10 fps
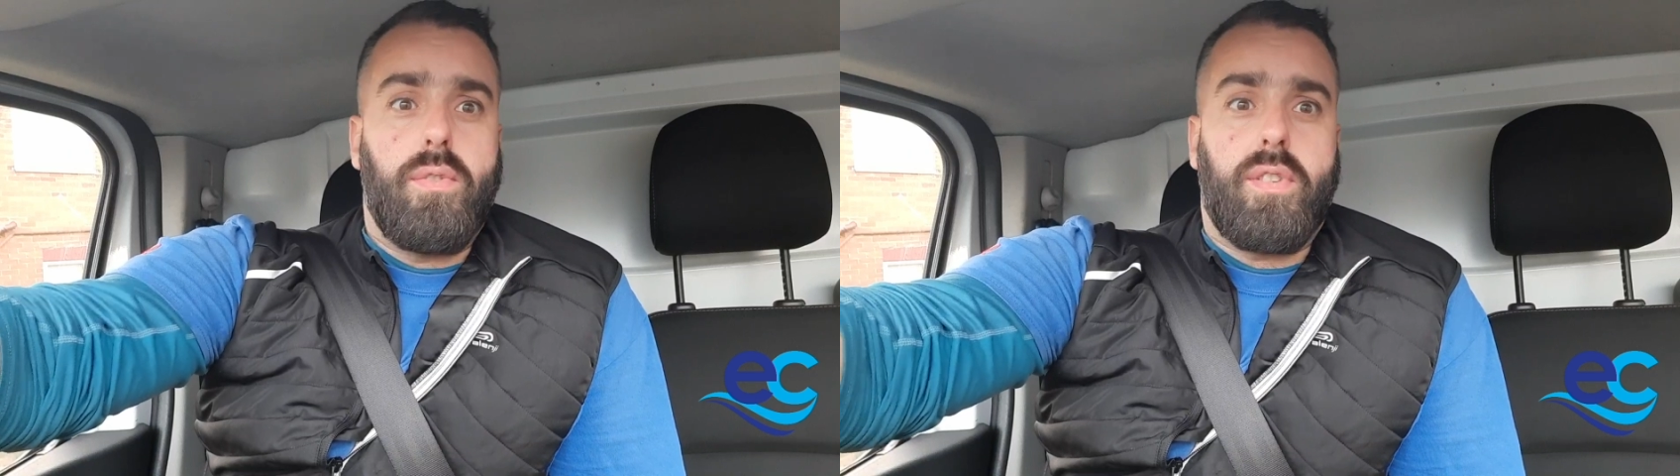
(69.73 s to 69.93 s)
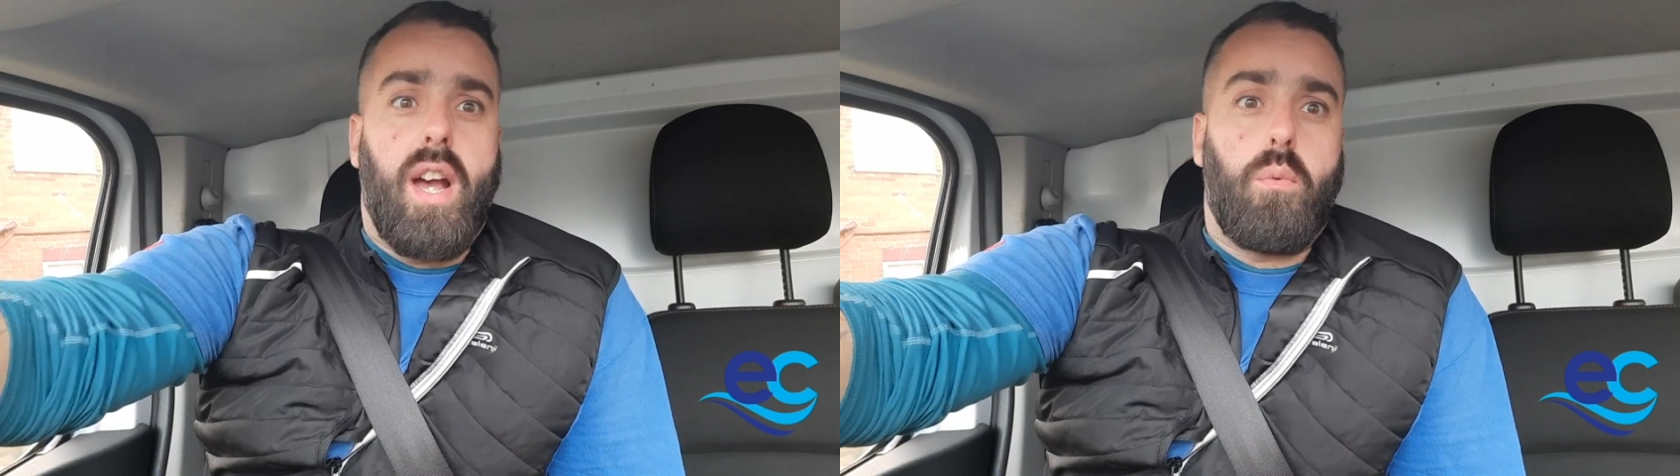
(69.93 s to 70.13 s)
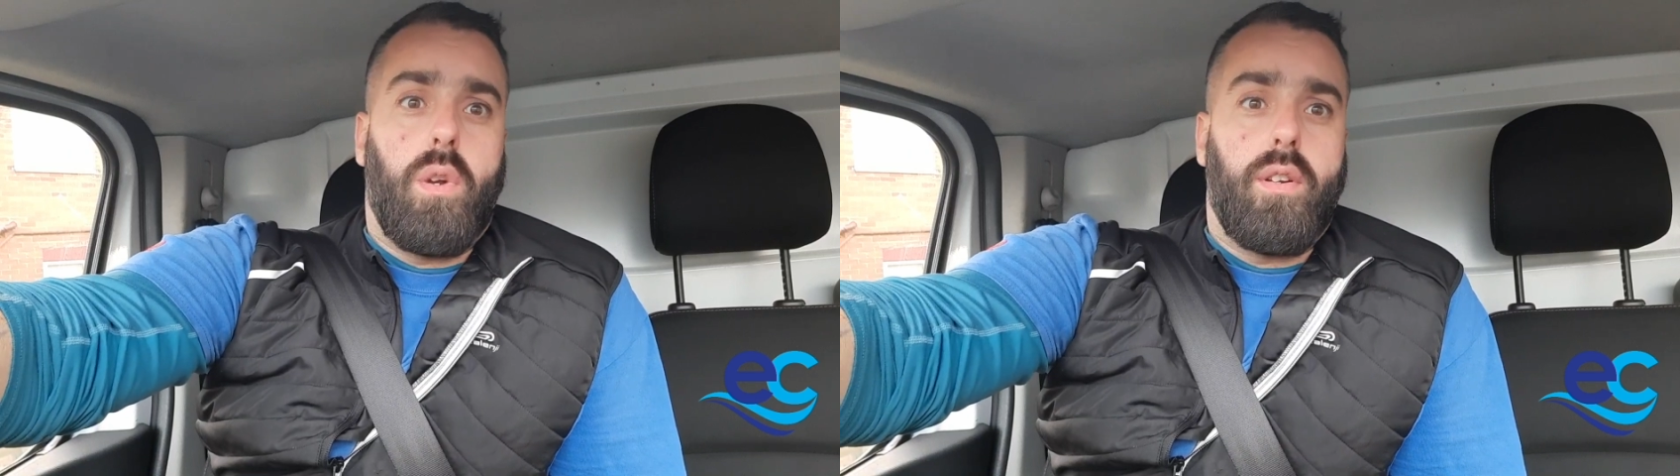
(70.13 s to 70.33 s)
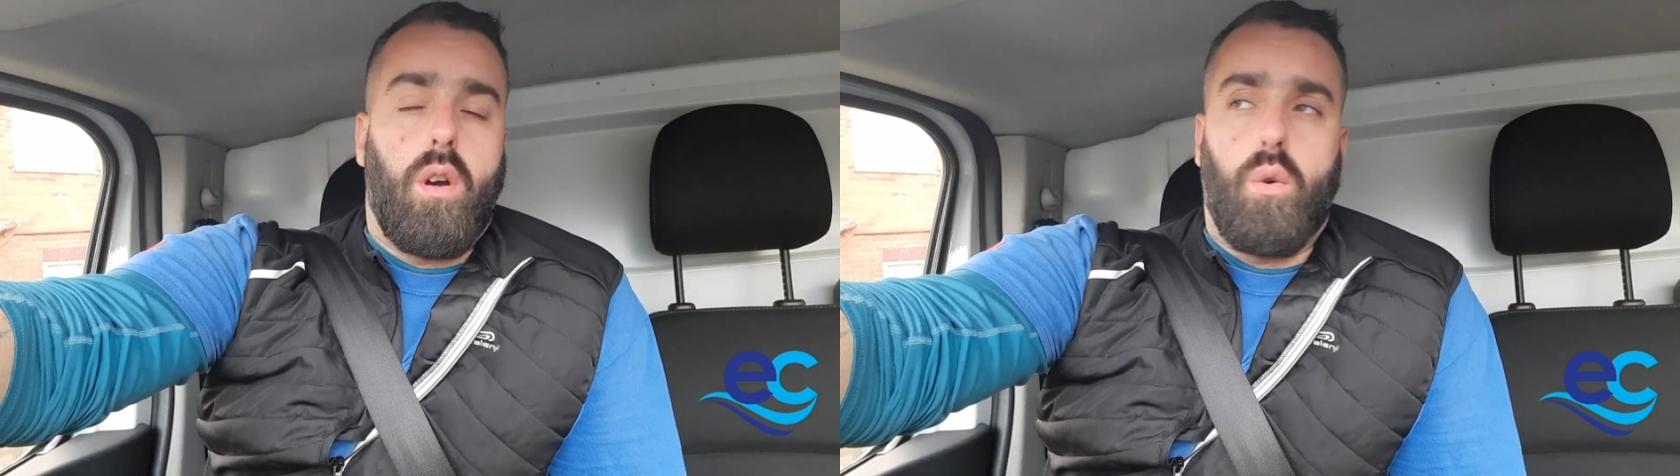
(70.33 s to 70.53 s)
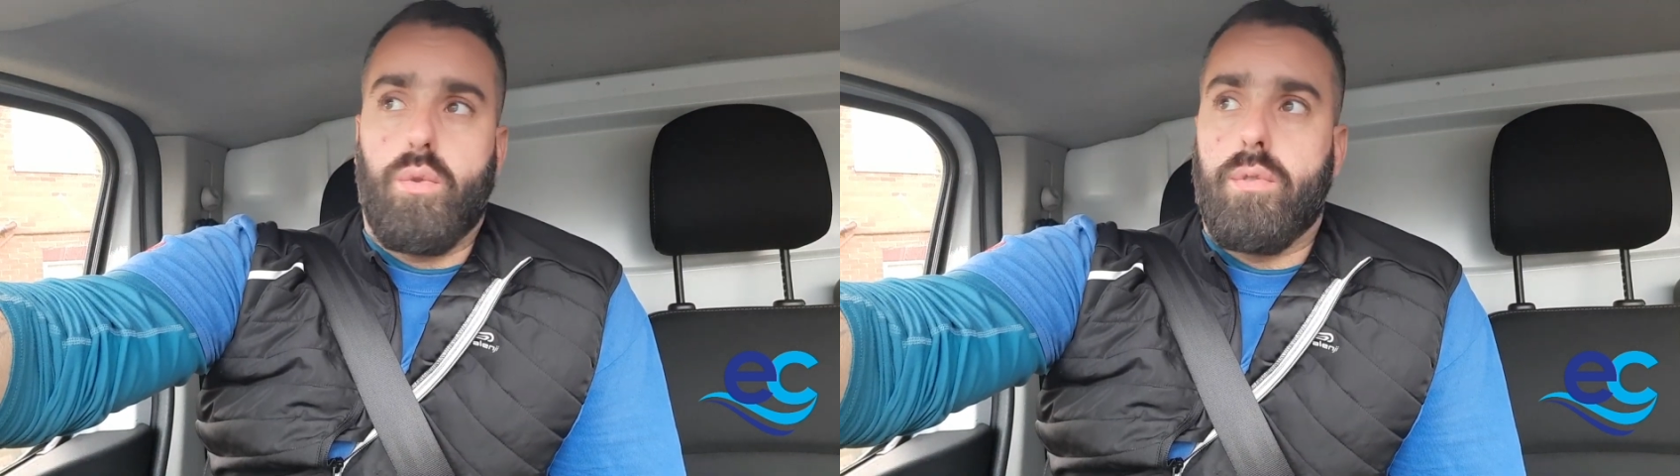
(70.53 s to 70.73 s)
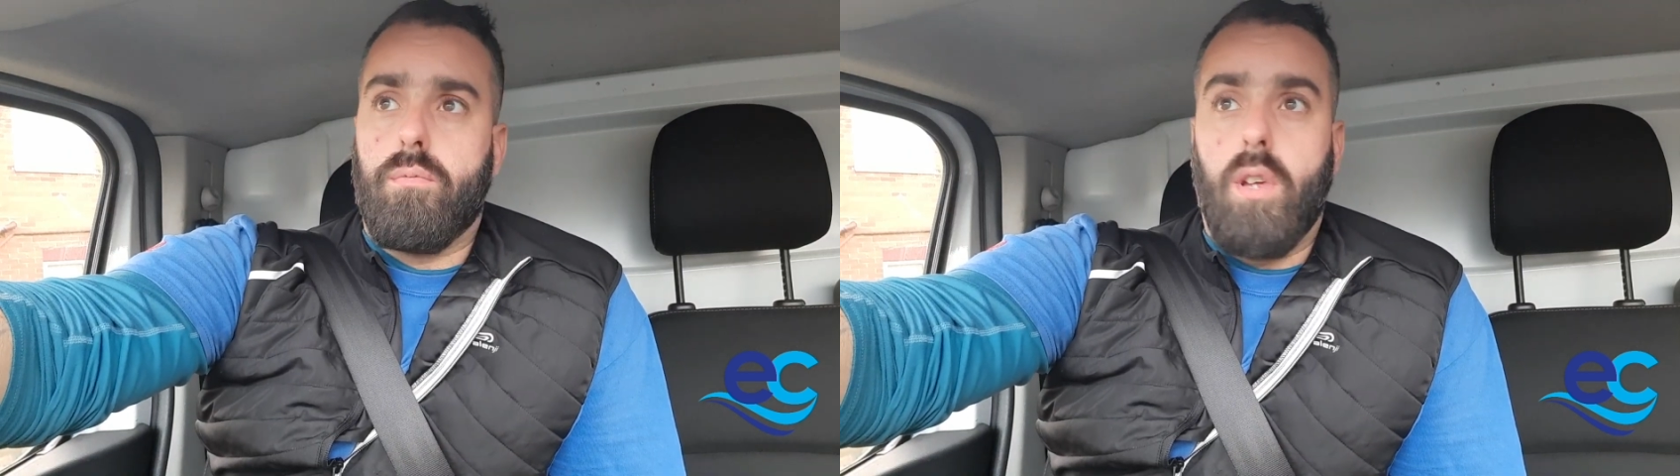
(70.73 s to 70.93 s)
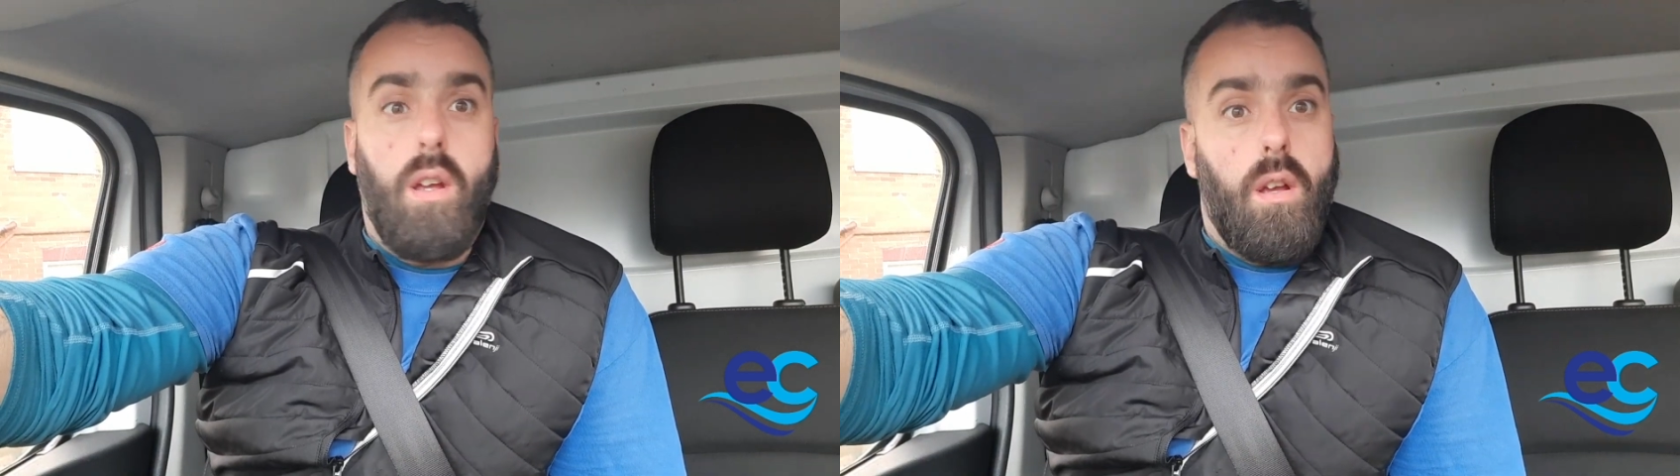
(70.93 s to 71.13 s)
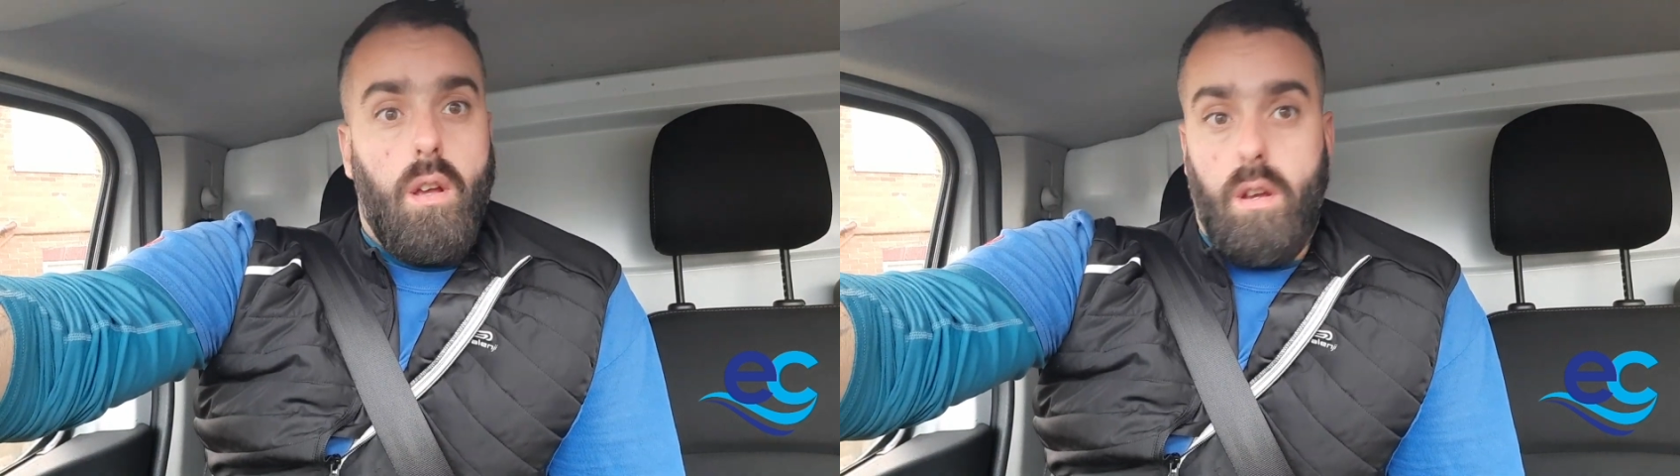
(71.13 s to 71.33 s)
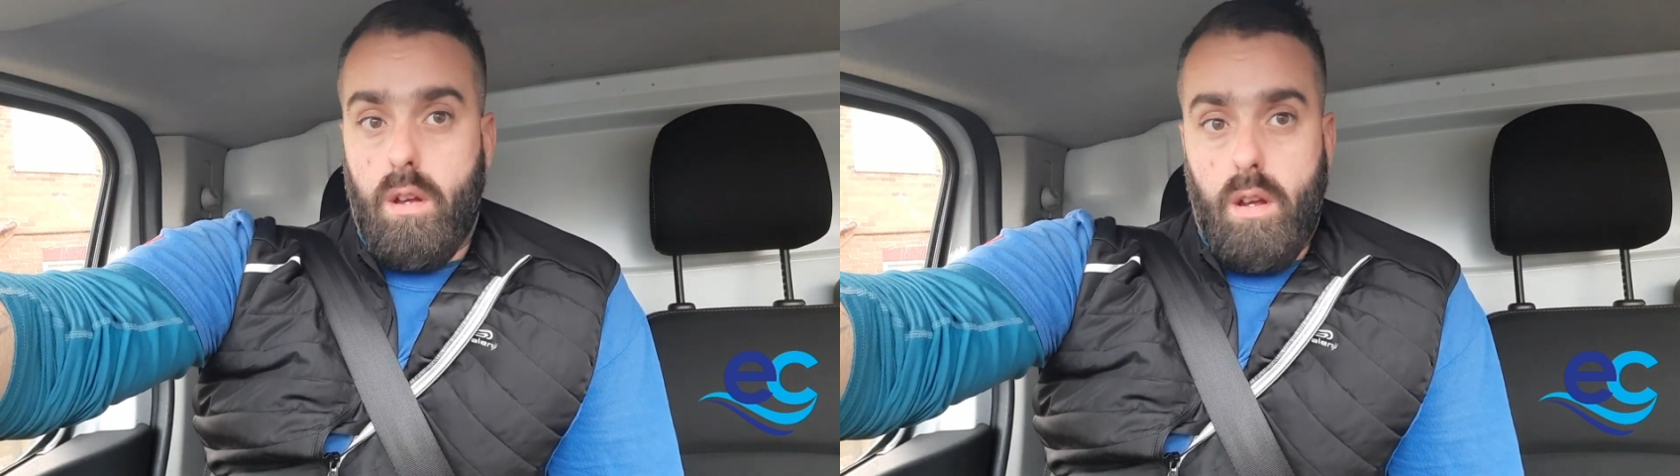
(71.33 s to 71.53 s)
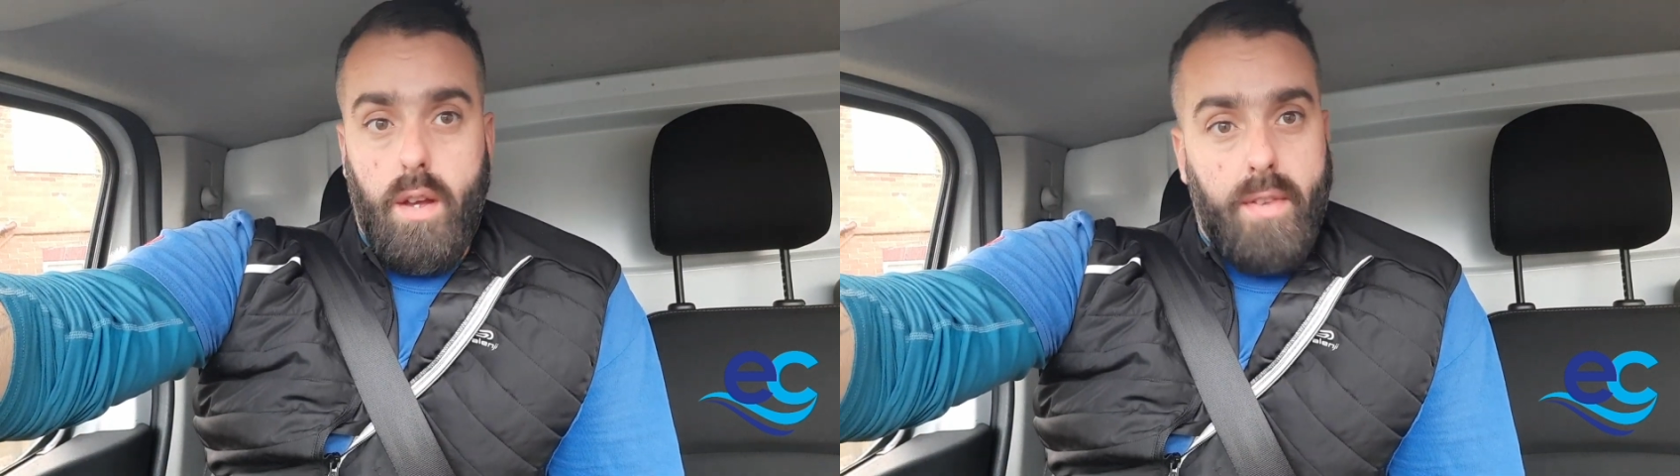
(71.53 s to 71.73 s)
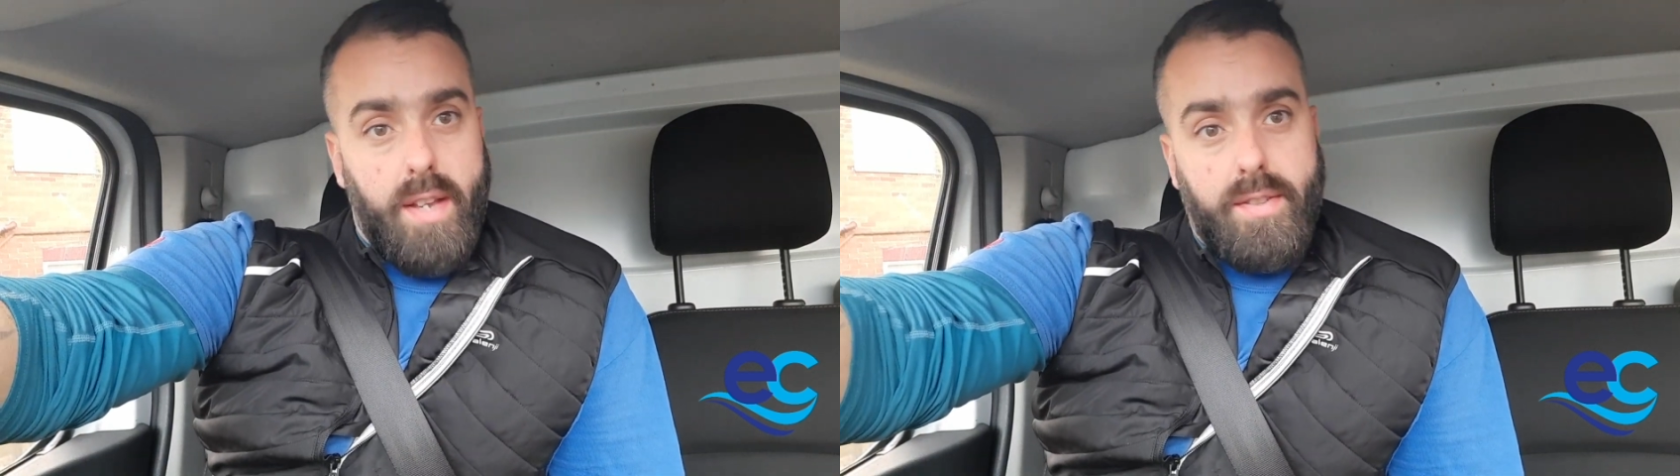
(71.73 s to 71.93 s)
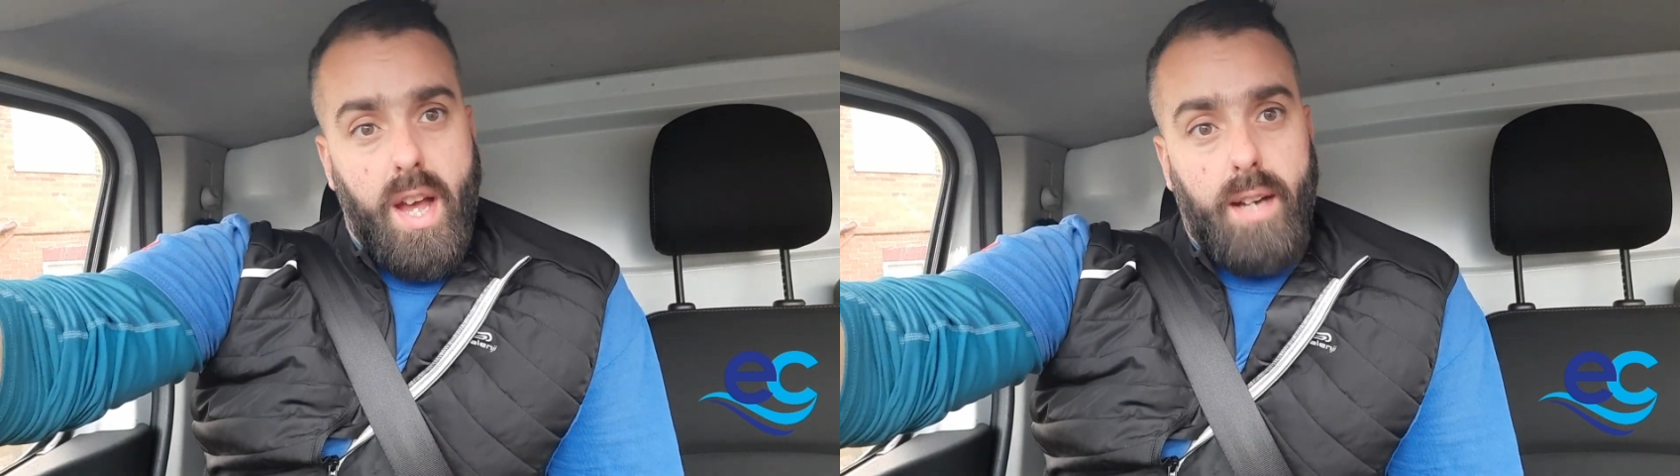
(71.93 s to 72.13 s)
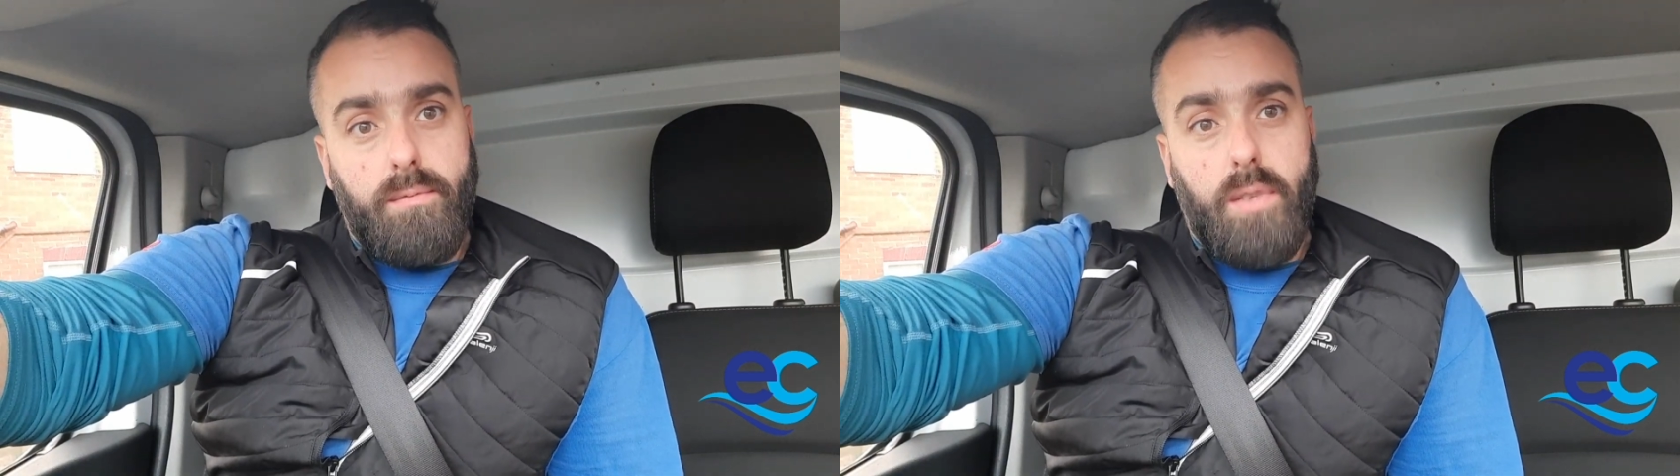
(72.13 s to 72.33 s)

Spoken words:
the side windows, and that's that.